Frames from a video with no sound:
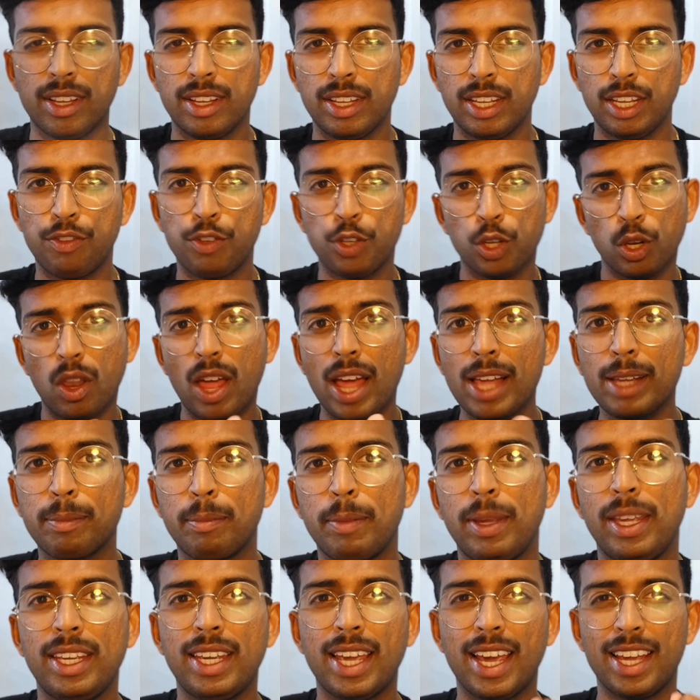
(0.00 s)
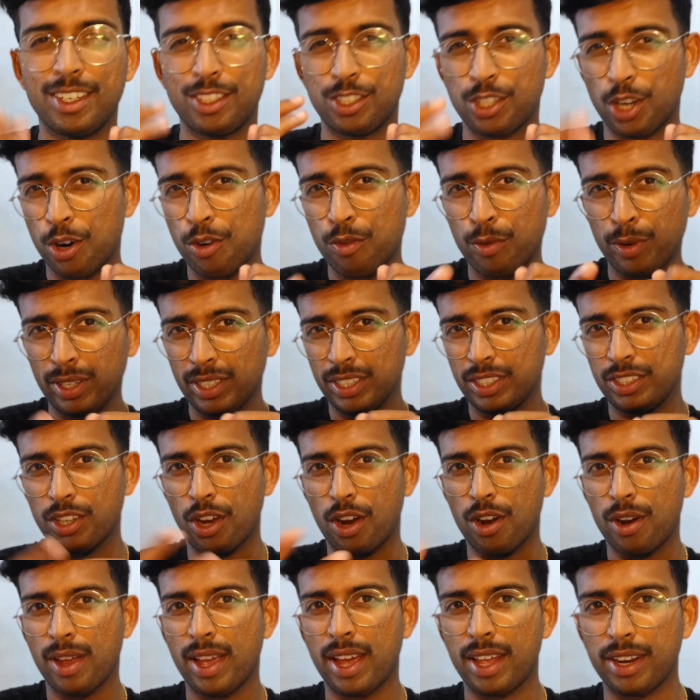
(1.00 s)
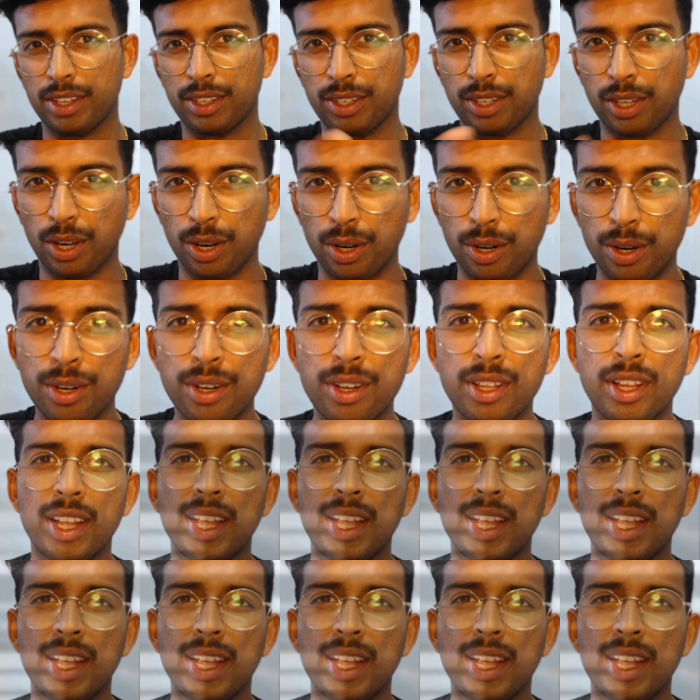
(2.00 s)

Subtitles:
If you're like me and don't really know how to code,